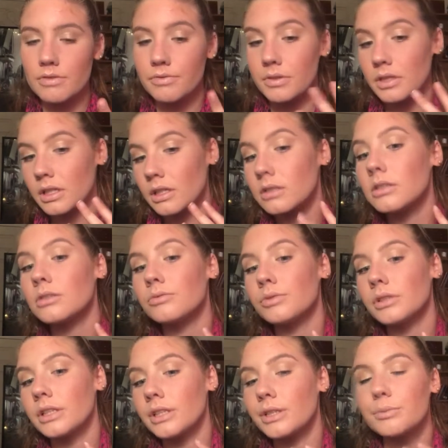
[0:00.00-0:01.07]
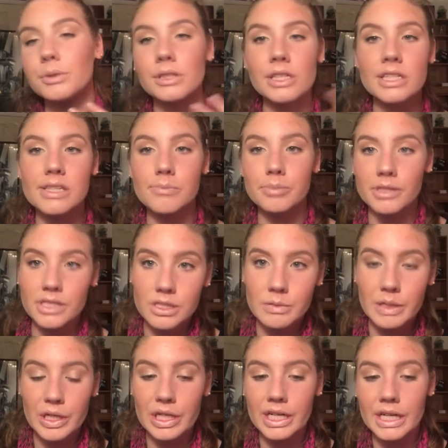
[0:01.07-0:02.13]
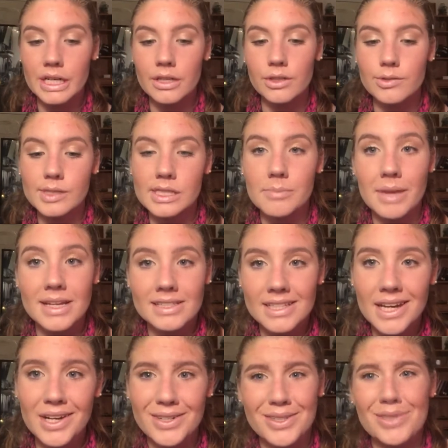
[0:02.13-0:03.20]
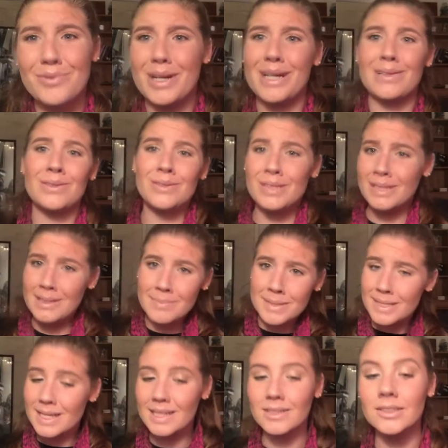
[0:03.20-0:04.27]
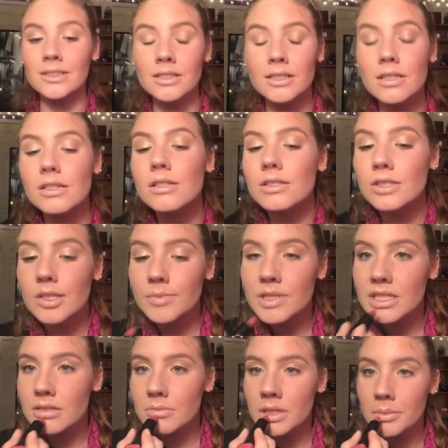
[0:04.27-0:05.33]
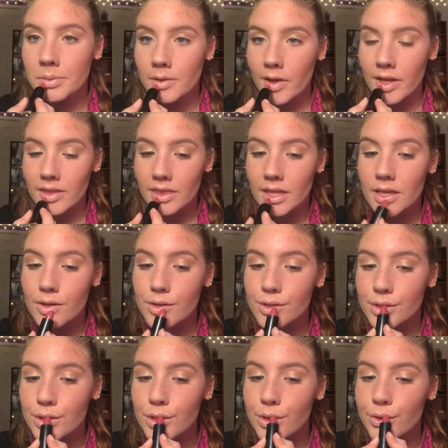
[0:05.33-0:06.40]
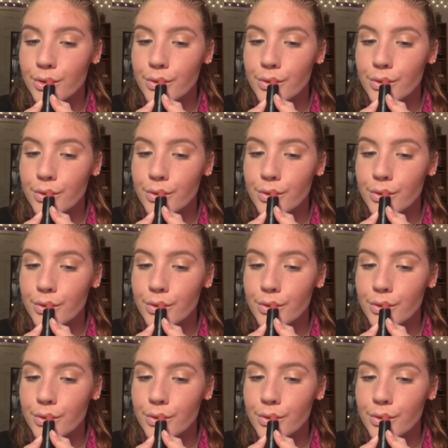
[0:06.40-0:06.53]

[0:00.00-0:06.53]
I feel like it looked really good with this, and plus we already used the mascara, so why not use the lipstick? So I'm just going to be applying this.